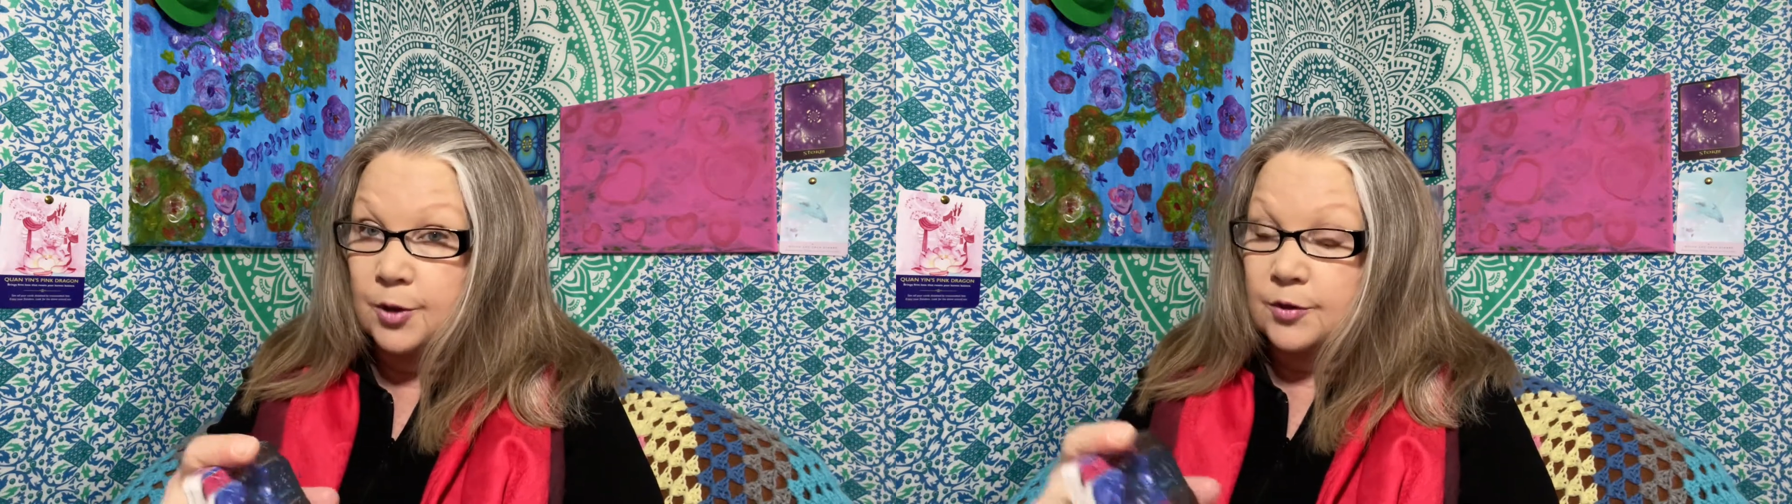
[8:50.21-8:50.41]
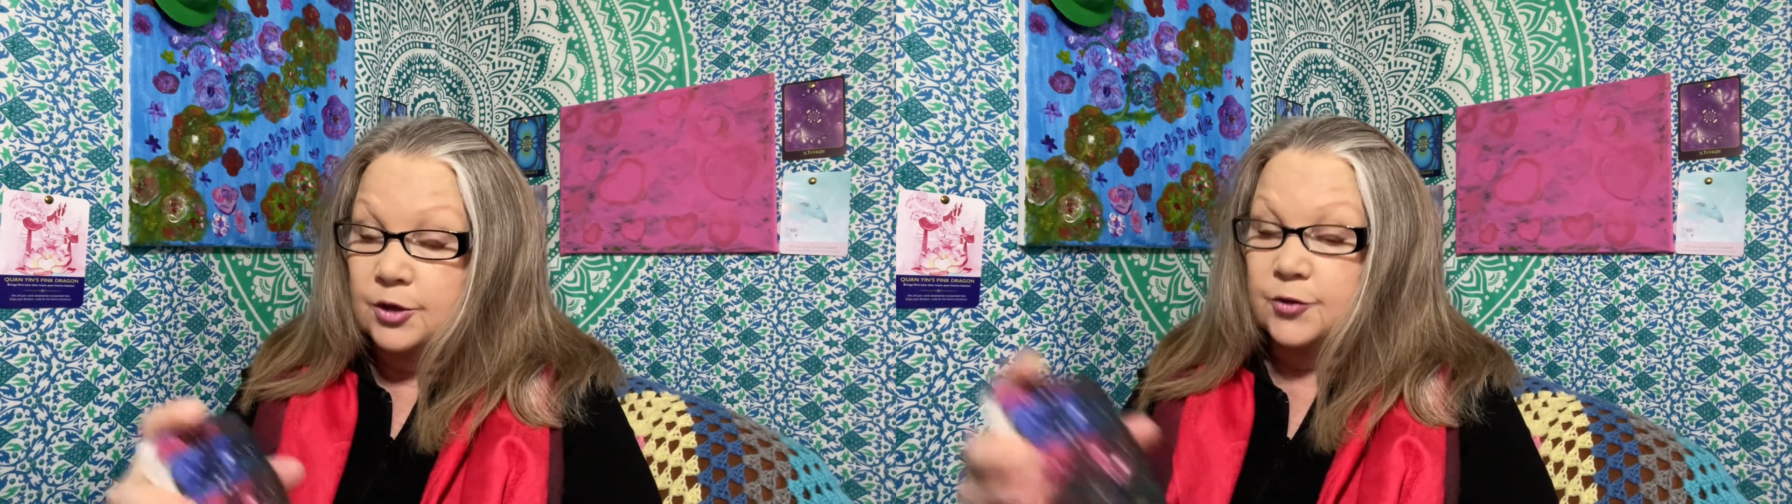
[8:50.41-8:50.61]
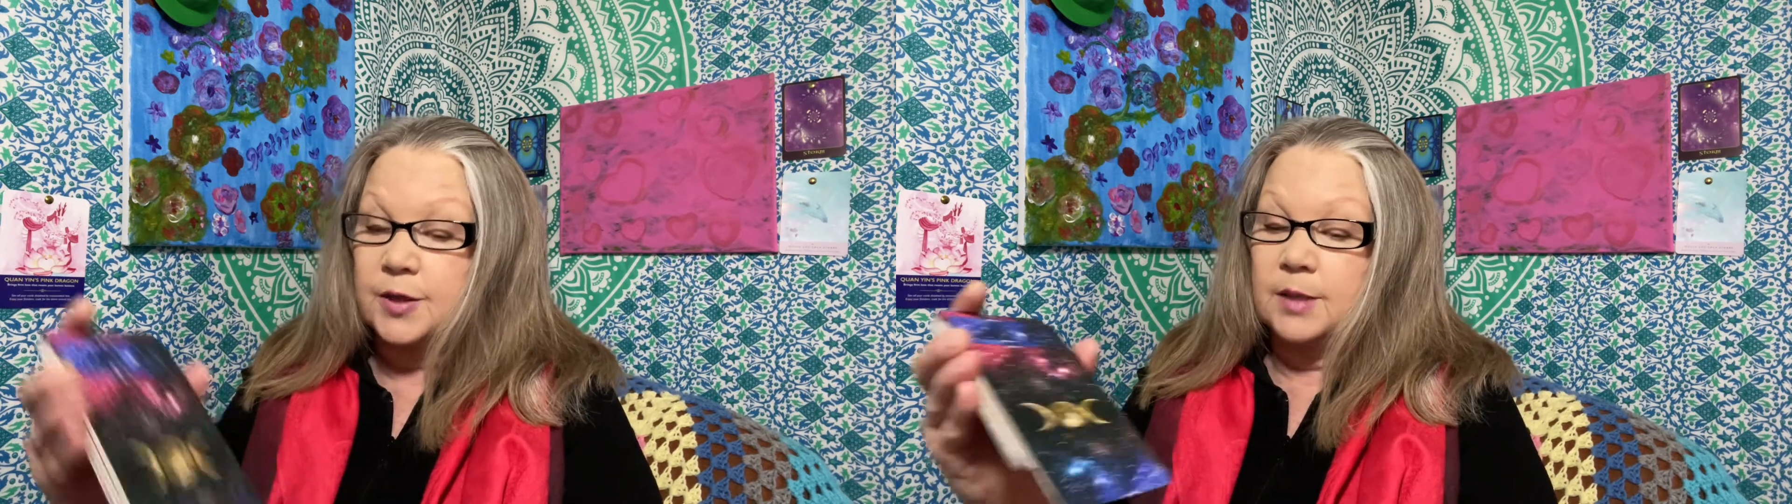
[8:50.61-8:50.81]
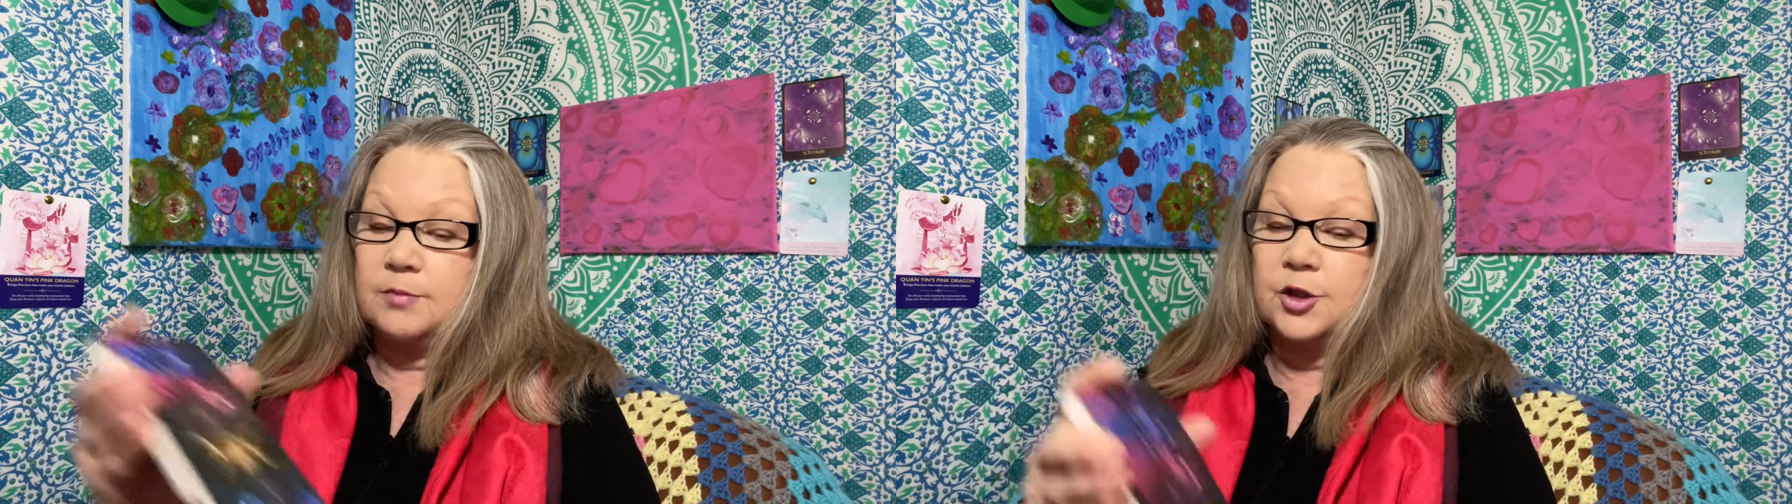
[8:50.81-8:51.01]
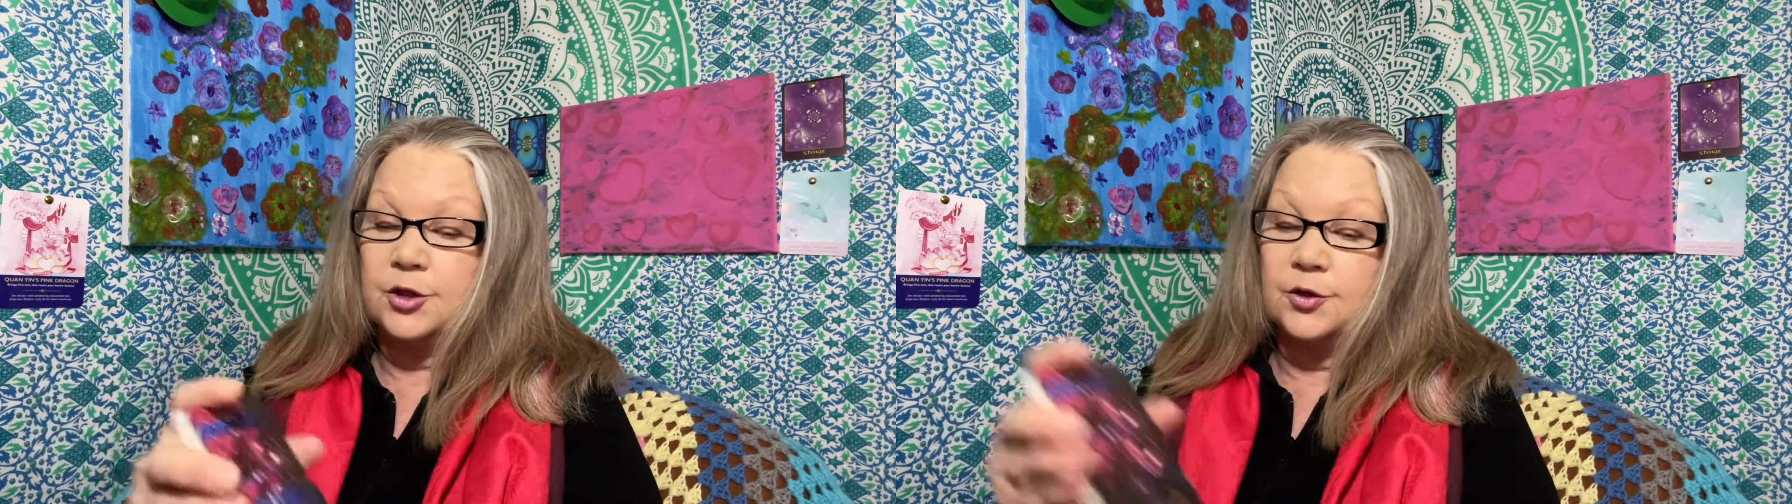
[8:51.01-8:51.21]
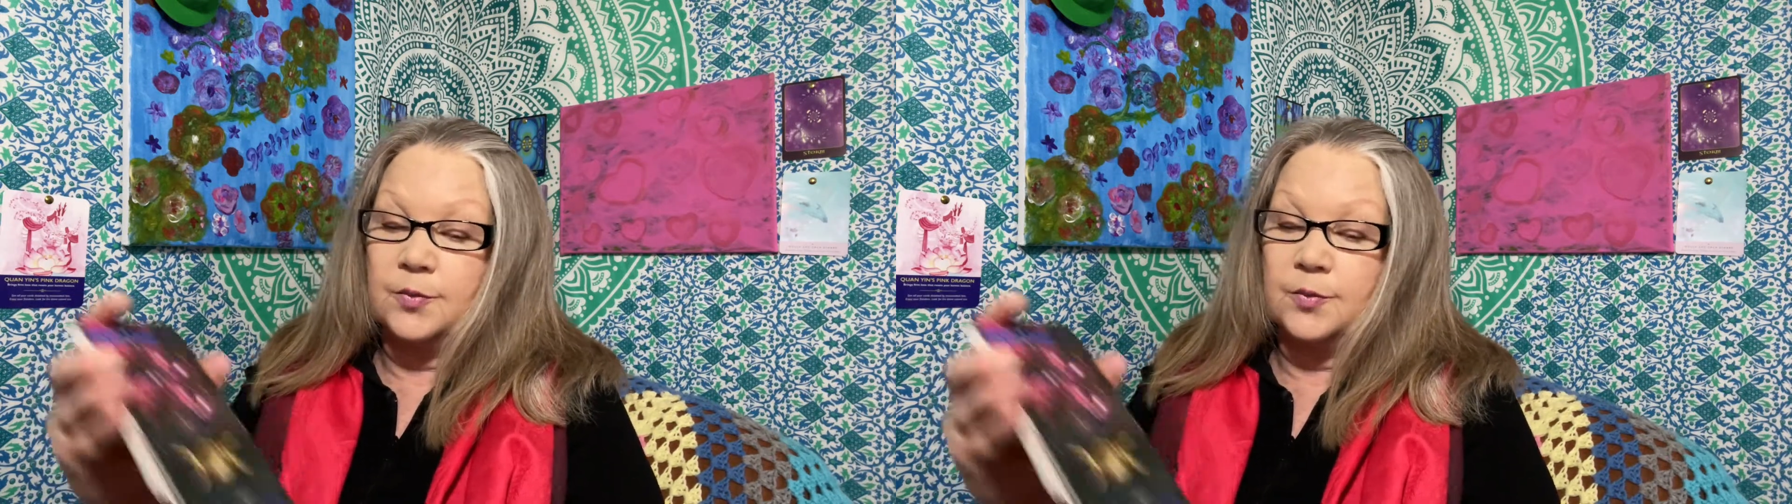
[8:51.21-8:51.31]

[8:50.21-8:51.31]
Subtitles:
the dream too,